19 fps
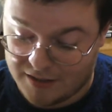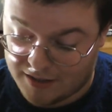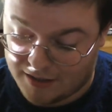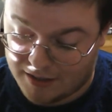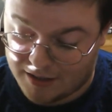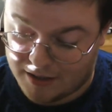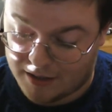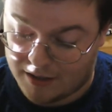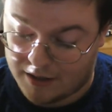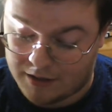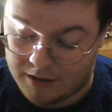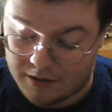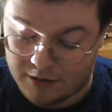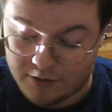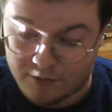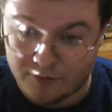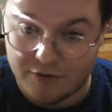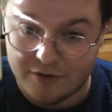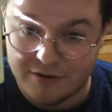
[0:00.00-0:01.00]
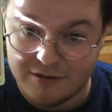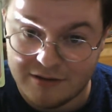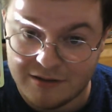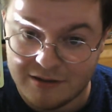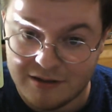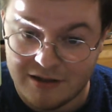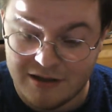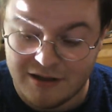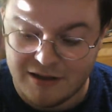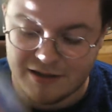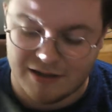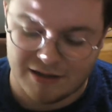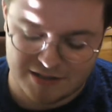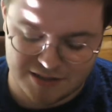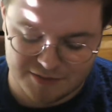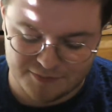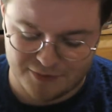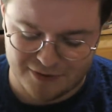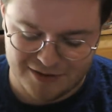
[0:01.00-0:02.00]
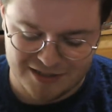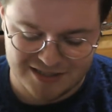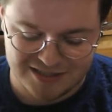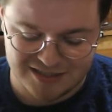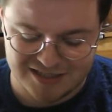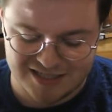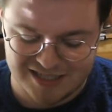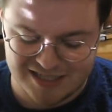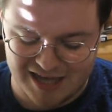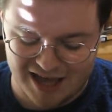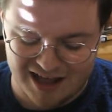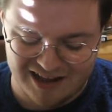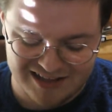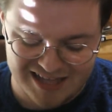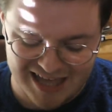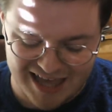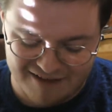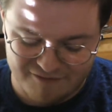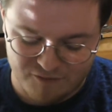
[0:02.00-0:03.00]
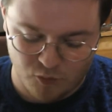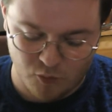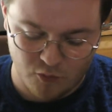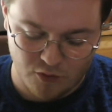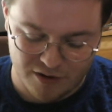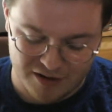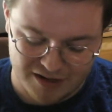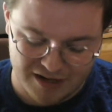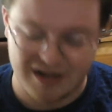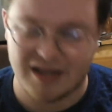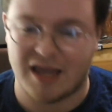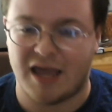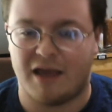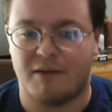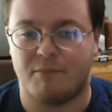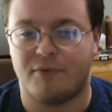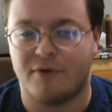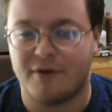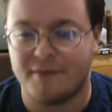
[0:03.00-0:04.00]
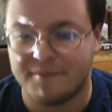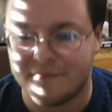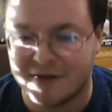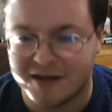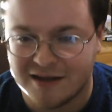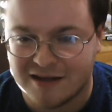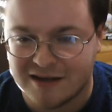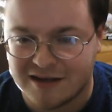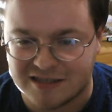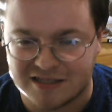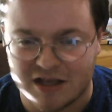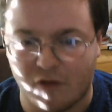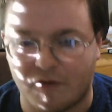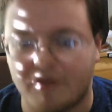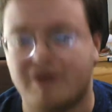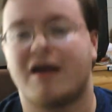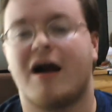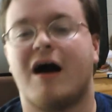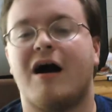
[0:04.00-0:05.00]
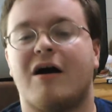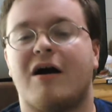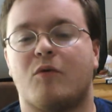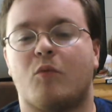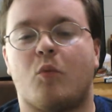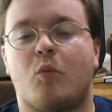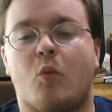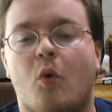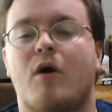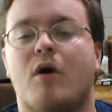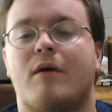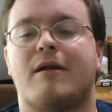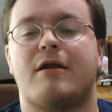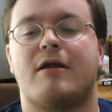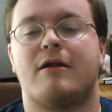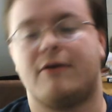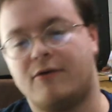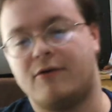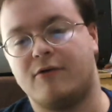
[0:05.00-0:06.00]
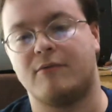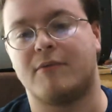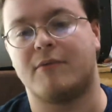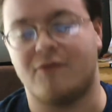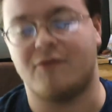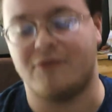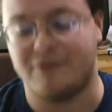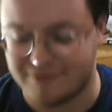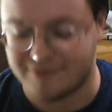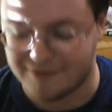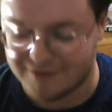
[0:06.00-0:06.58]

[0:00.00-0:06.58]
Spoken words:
another one. Now surprisingly, I only have one Camprupt, because I only caught one Numel,